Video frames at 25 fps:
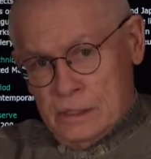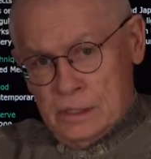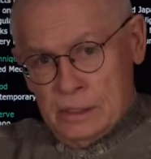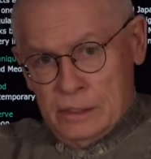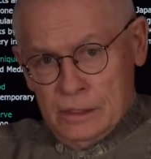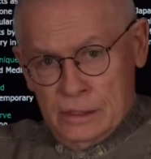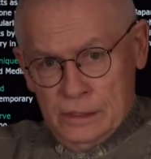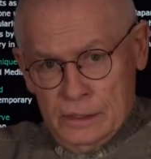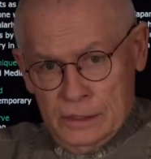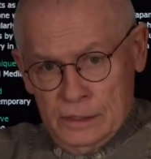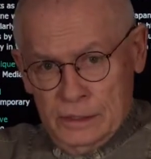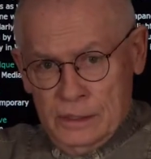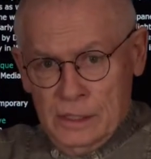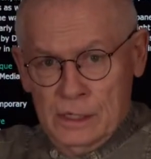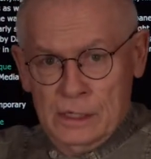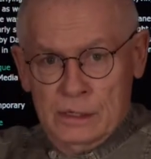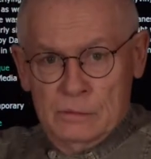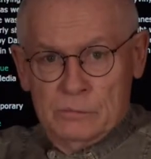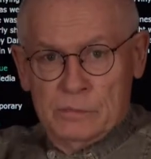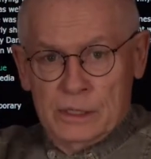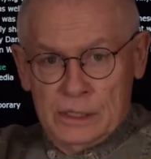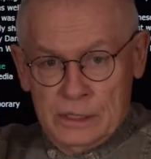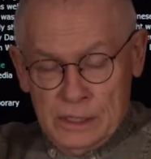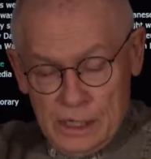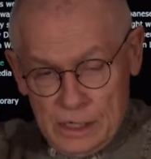again
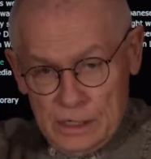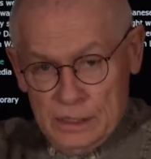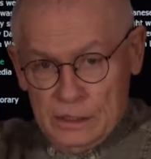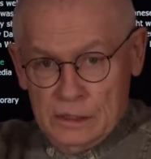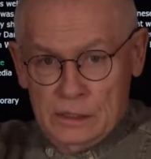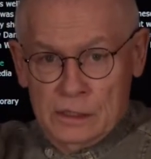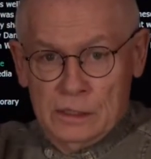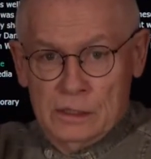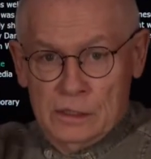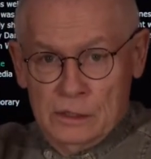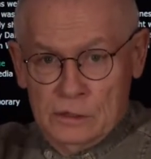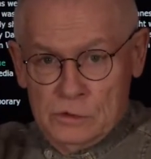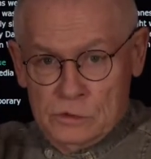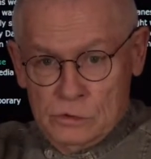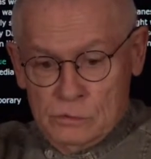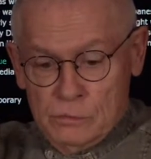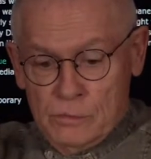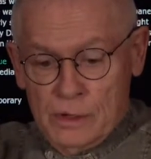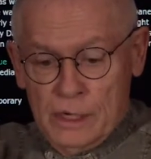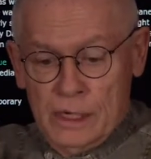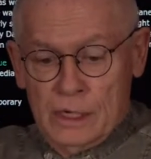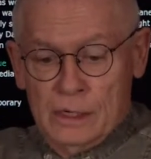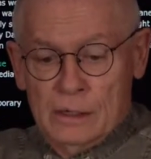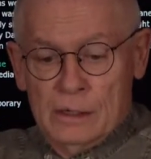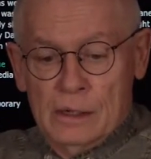by taking it into
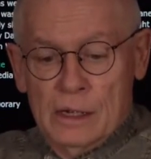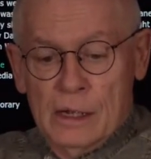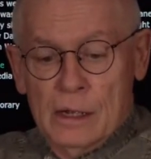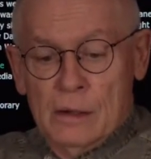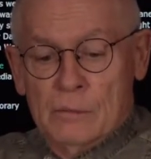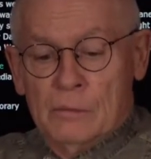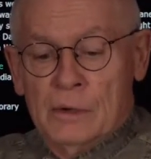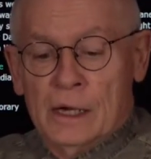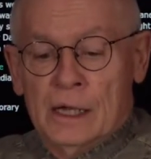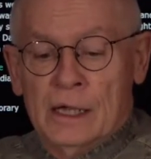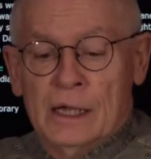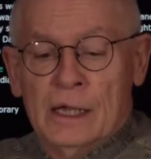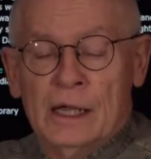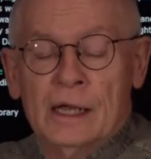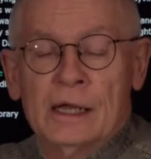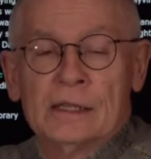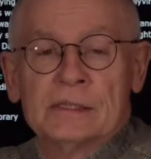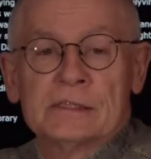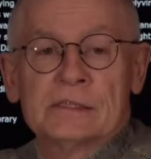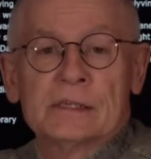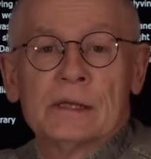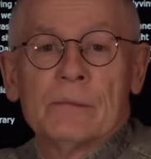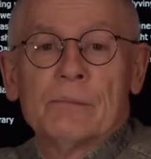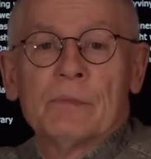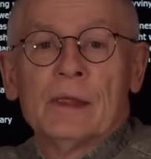my hands.